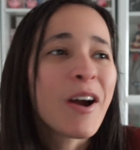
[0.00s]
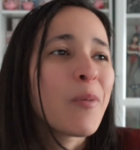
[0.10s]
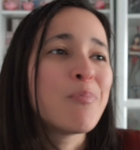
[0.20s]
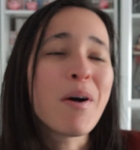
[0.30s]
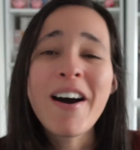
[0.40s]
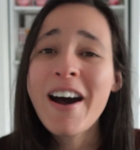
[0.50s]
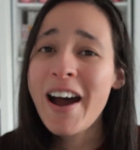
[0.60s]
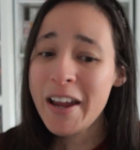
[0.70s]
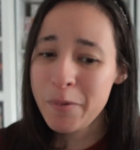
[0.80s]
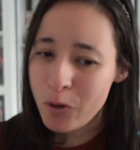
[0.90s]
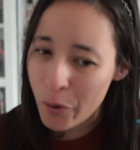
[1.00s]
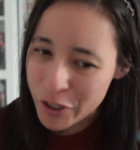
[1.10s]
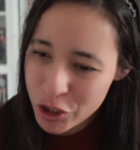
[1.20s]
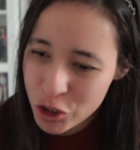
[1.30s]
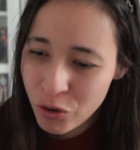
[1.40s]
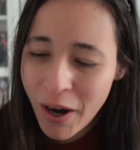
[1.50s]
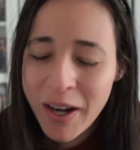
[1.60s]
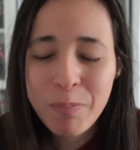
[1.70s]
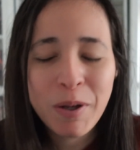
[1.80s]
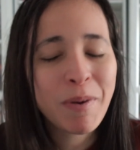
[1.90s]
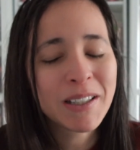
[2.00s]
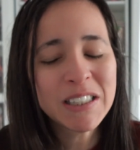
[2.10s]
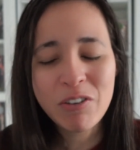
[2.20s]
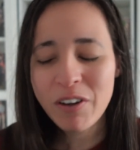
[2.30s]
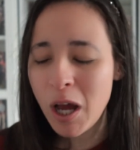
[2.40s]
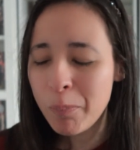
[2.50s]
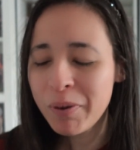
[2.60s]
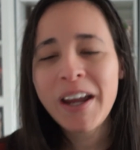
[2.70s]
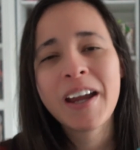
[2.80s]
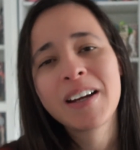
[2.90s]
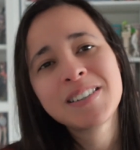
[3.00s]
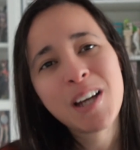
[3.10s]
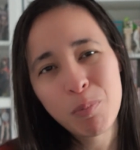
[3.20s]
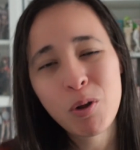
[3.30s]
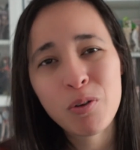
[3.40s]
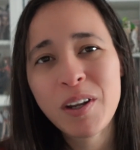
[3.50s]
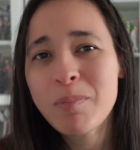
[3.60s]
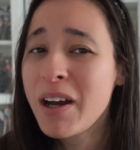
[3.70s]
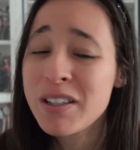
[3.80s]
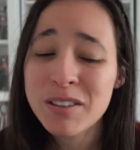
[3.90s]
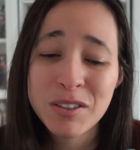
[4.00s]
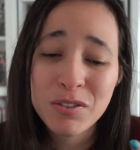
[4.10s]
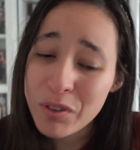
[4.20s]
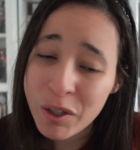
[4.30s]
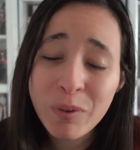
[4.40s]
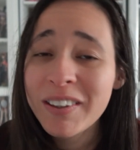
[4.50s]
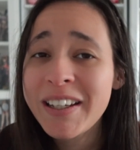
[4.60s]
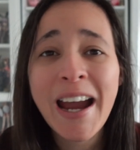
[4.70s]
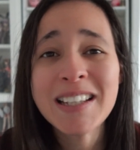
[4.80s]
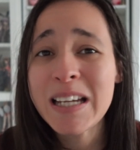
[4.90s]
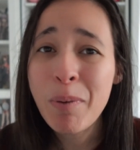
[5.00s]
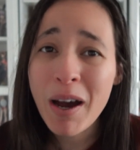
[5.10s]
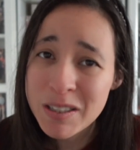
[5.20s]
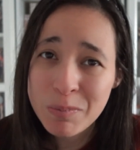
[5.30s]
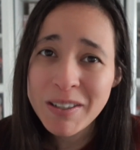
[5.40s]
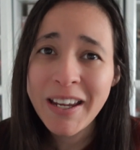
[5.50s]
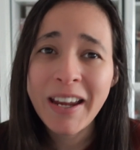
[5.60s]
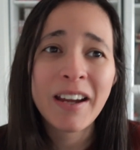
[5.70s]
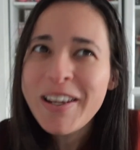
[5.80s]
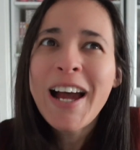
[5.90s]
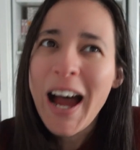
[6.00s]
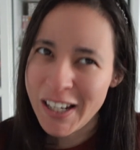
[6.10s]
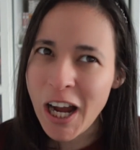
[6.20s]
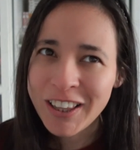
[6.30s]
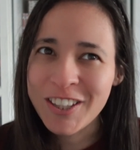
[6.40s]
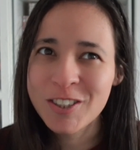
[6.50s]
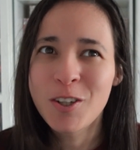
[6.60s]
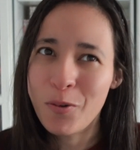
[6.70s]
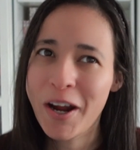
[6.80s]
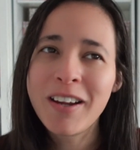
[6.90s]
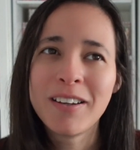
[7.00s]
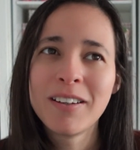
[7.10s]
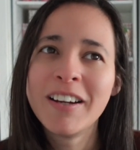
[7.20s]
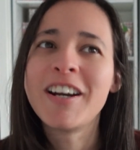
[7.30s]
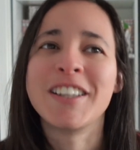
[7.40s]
but I am going to try to pick myself up and upload as frequently as I possibly can. I got this, okay? I got